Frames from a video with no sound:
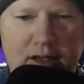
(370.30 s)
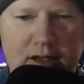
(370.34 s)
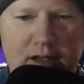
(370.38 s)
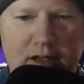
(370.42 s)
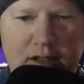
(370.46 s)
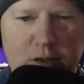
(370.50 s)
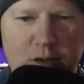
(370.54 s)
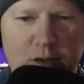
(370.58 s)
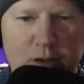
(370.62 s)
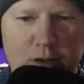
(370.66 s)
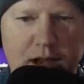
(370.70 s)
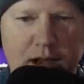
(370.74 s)

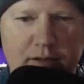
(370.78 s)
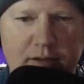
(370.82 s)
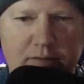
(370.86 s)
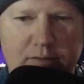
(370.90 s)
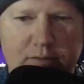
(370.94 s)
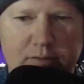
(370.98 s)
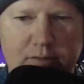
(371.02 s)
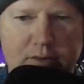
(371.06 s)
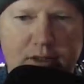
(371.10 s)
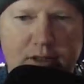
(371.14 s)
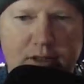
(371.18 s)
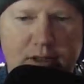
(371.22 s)
you
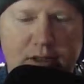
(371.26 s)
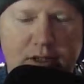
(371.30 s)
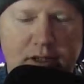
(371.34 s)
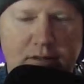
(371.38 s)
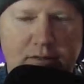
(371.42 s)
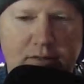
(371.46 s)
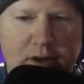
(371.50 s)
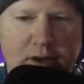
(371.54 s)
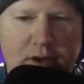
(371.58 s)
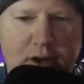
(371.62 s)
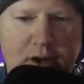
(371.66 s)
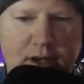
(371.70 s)
have
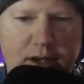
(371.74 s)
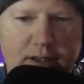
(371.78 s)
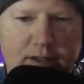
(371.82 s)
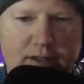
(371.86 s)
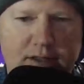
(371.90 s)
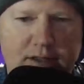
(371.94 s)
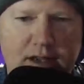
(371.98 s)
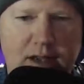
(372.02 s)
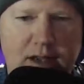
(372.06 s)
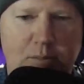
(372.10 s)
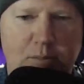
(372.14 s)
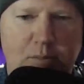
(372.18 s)
a very
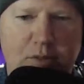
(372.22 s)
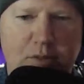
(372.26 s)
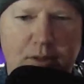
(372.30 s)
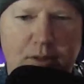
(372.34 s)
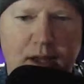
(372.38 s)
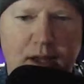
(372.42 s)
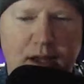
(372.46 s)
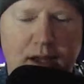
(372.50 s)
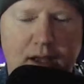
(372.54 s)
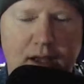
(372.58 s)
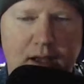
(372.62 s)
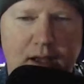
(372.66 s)
deep
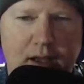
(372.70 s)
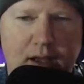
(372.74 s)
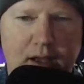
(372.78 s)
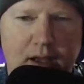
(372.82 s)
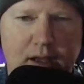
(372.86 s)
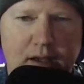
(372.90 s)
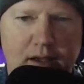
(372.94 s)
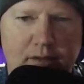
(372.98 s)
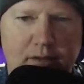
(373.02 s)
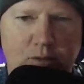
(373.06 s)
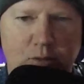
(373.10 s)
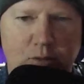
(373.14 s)

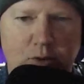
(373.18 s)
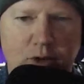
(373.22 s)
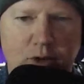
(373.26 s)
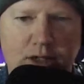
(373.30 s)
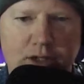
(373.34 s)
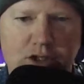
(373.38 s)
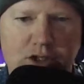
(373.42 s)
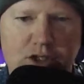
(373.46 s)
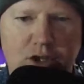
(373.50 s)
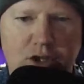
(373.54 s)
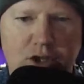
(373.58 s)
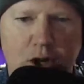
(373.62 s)
and
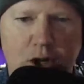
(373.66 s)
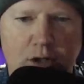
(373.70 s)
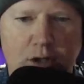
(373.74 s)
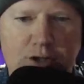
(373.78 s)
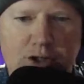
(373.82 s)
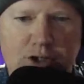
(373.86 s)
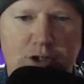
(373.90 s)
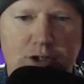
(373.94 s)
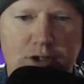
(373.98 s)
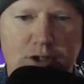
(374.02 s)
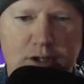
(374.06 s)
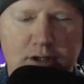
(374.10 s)
rich
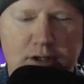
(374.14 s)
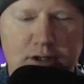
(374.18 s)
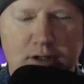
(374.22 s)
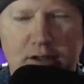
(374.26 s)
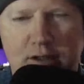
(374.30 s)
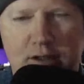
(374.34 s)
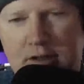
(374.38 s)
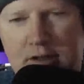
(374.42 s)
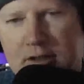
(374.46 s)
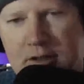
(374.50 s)
culture,